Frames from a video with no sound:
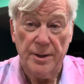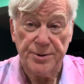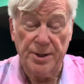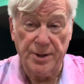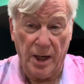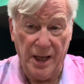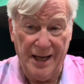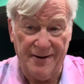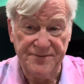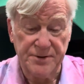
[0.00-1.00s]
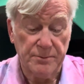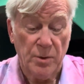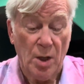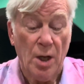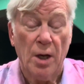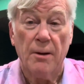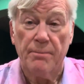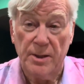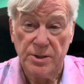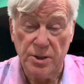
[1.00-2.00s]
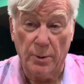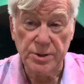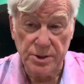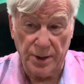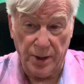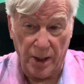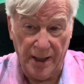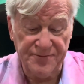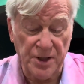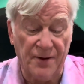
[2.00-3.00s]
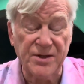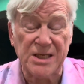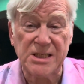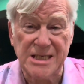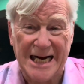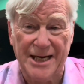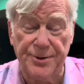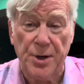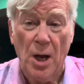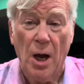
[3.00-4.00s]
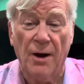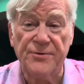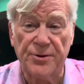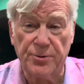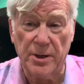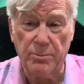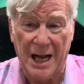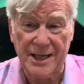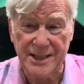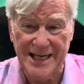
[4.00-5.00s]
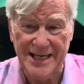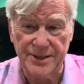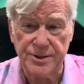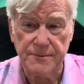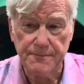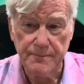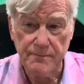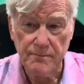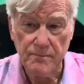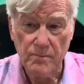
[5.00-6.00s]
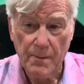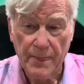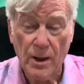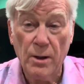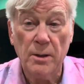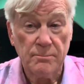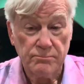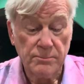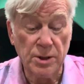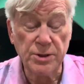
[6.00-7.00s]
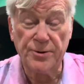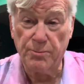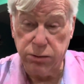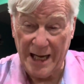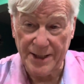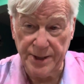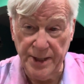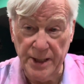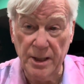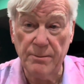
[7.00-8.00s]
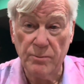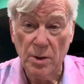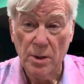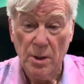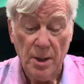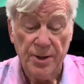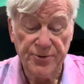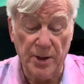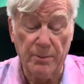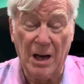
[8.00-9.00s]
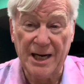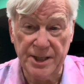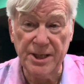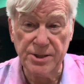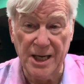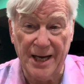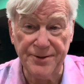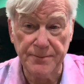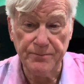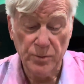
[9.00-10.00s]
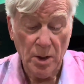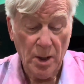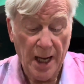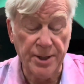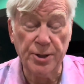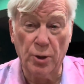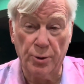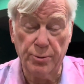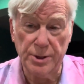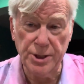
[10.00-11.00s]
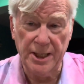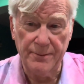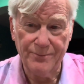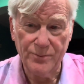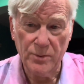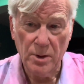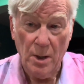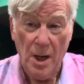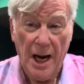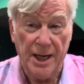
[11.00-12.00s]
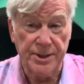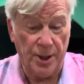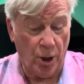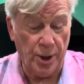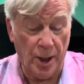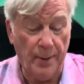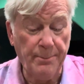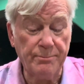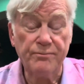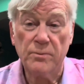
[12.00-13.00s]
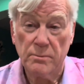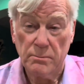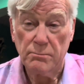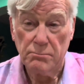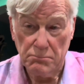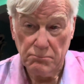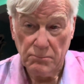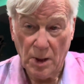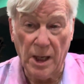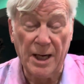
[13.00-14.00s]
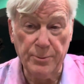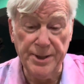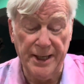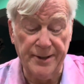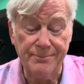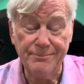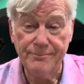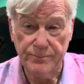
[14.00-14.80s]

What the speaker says: to the left, so it's to the left of the second of the 3 black keys. There's a black key, 3 black key set, and you go to a G. And then on up, like we did.